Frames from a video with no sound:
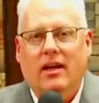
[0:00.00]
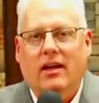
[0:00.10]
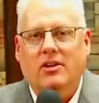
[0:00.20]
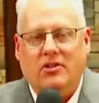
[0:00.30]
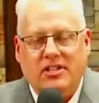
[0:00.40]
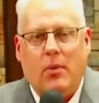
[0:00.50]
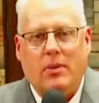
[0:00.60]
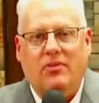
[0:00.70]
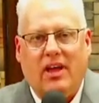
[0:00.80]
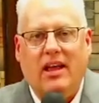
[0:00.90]
Do you understand what I'm
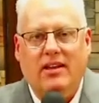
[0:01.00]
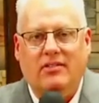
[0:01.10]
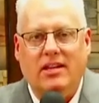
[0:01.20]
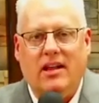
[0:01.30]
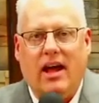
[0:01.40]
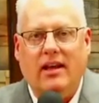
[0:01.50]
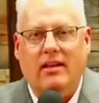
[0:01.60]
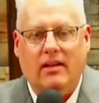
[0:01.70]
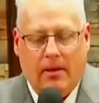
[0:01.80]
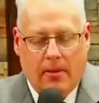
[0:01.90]
saying here tonight?
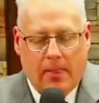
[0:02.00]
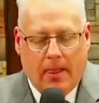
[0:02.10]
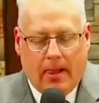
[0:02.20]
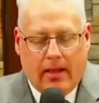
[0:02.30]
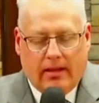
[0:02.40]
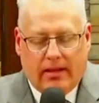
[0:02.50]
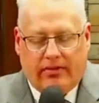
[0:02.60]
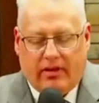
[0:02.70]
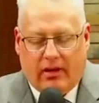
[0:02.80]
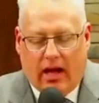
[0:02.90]

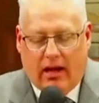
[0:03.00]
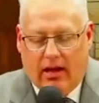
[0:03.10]
Listen, I,